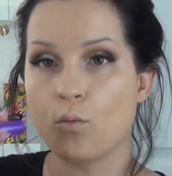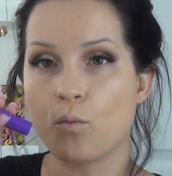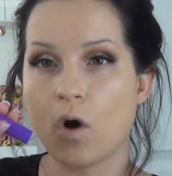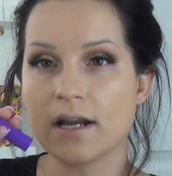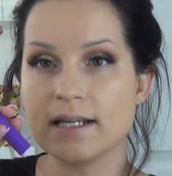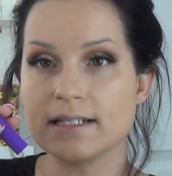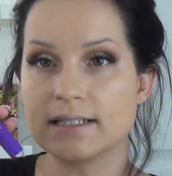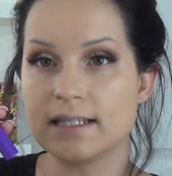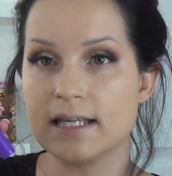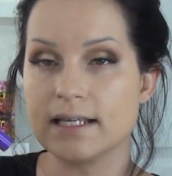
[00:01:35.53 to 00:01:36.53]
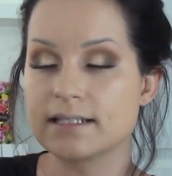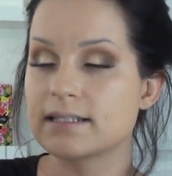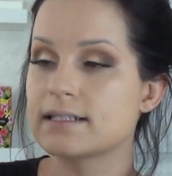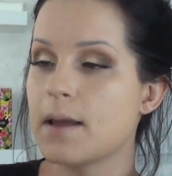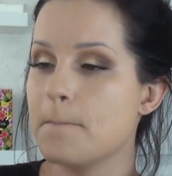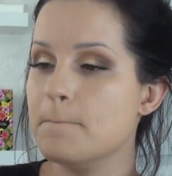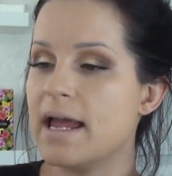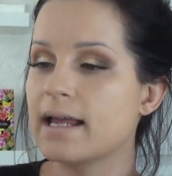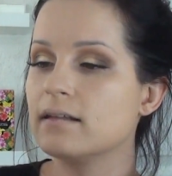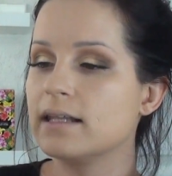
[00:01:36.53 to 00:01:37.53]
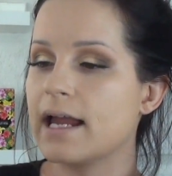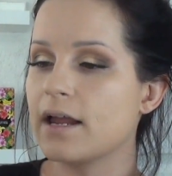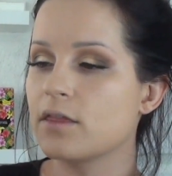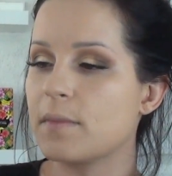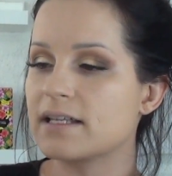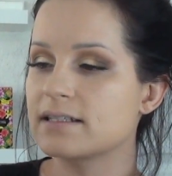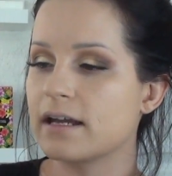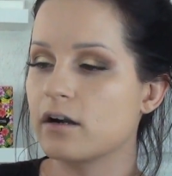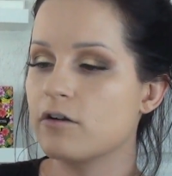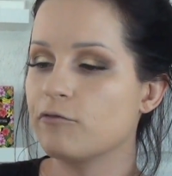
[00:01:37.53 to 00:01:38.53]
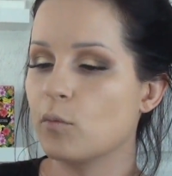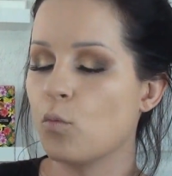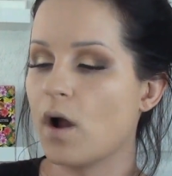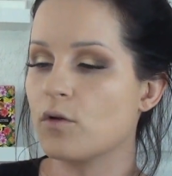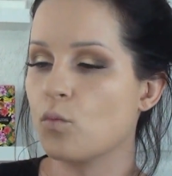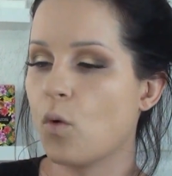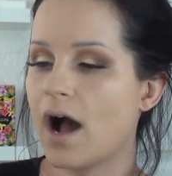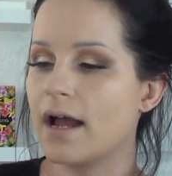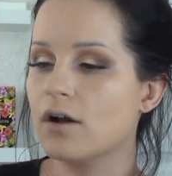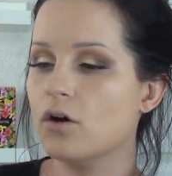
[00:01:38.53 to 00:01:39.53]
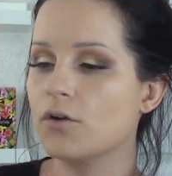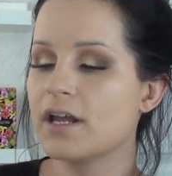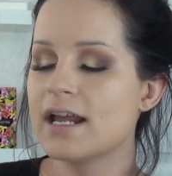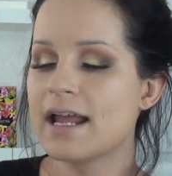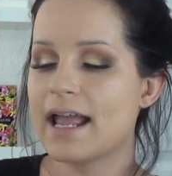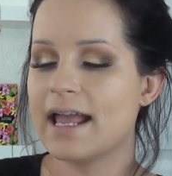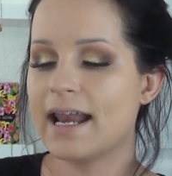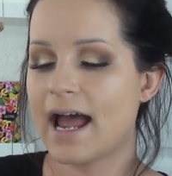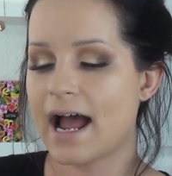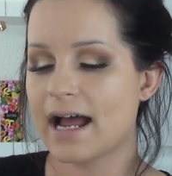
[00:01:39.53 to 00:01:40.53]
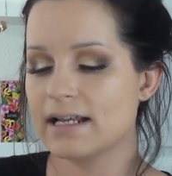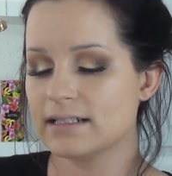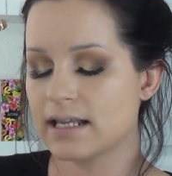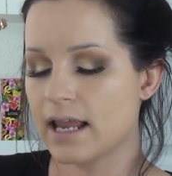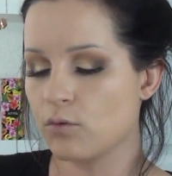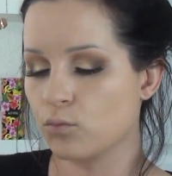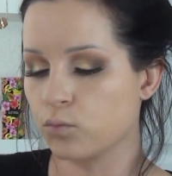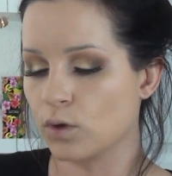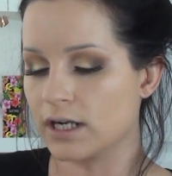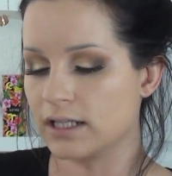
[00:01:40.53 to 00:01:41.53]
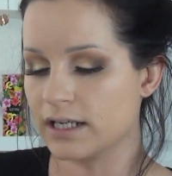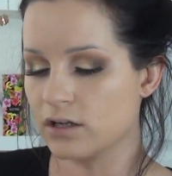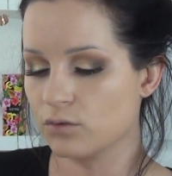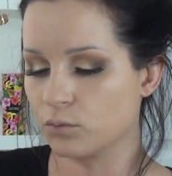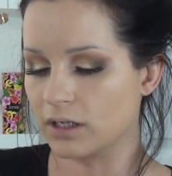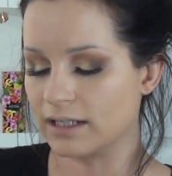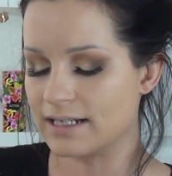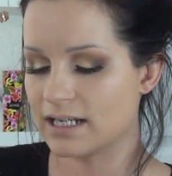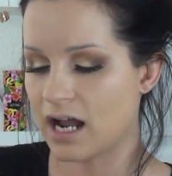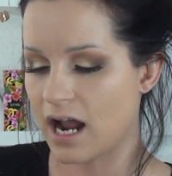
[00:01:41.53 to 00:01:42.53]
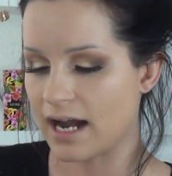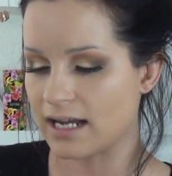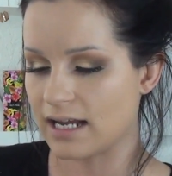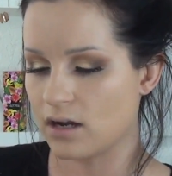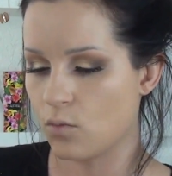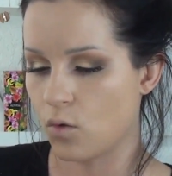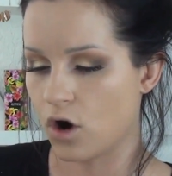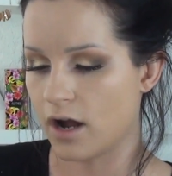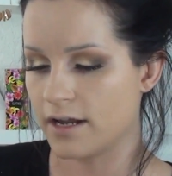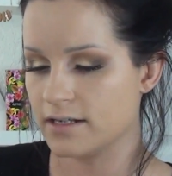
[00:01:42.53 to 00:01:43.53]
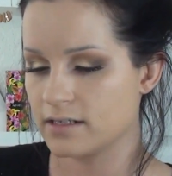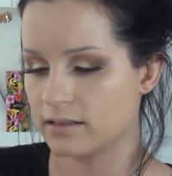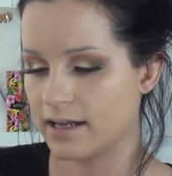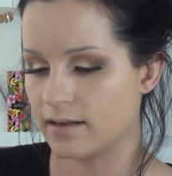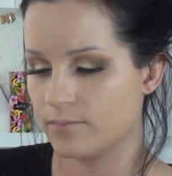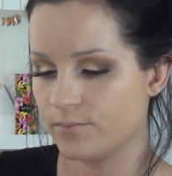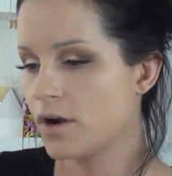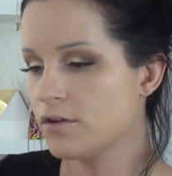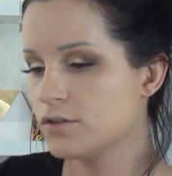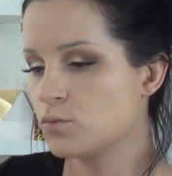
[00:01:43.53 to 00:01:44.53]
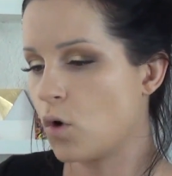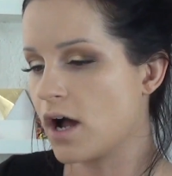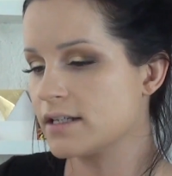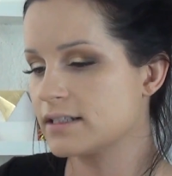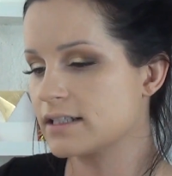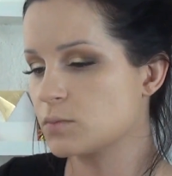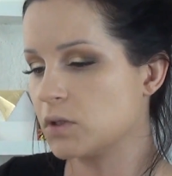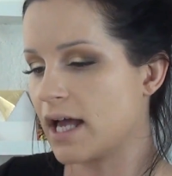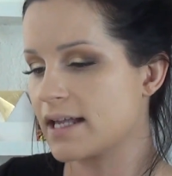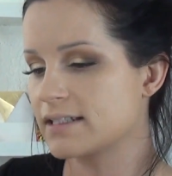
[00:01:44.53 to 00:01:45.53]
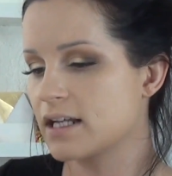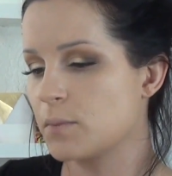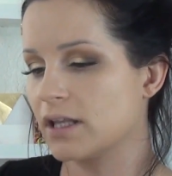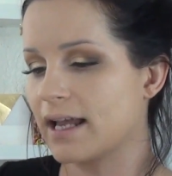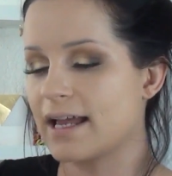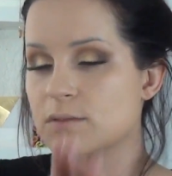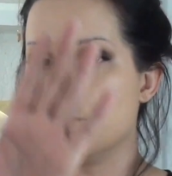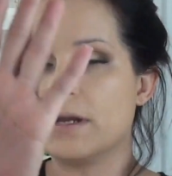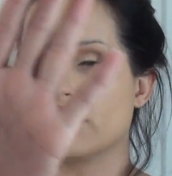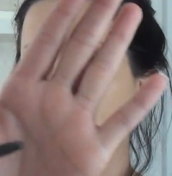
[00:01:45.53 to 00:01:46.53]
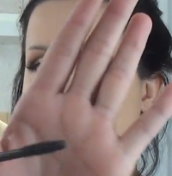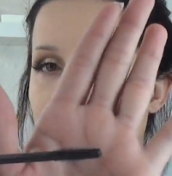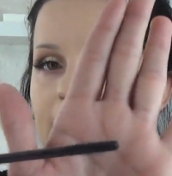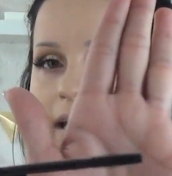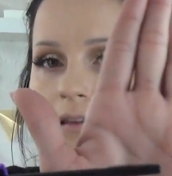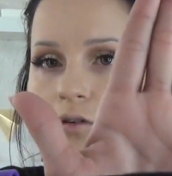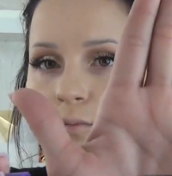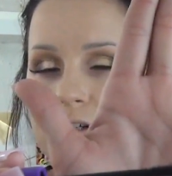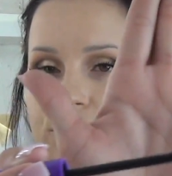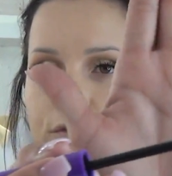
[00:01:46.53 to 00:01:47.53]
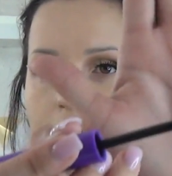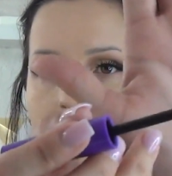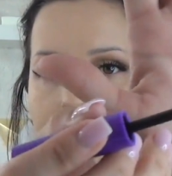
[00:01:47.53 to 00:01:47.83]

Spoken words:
one is this Mega Length Mascara from Wet n Wild. It has a really tiny wand, like one of those wands that's plastic but like has barely any little bristles on